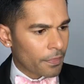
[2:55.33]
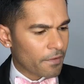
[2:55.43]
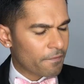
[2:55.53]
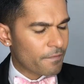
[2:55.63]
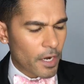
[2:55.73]
the
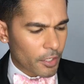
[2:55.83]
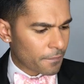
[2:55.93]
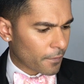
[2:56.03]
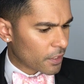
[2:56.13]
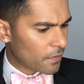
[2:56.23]
very
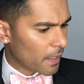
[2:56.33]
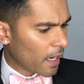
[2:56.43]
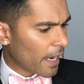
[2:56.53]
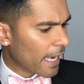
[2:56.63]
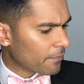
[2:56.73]
first thing
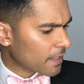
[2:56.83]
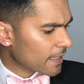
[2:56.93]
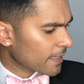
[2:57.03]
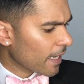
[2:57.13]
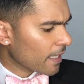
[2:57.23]
I have to
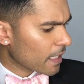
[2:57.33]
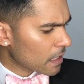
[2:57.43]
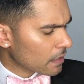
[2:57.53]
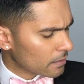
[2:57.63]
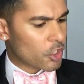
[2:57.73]
say
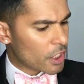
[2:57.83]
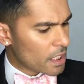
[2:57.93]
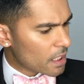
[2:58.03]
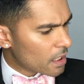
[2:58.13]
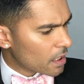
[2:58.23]
is
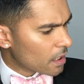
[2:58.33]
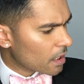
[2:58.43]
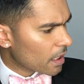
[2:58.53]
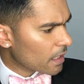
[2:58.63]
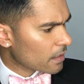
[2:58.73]
she
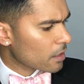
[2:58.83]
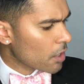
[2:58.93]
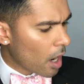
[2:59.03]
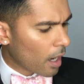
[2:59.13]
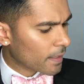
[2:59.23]
is
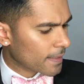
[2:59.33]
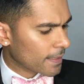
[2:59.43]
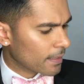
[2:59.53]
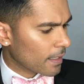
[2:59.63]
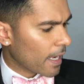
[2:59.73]
not
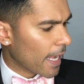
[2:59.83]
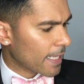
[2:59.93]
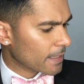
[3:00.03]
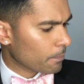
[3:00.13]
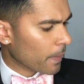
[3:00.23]

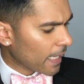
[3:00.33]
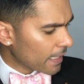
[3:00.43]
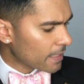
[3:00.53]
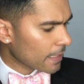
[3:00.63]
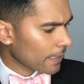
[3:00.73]
as
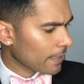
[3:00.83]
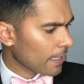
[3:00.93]
pink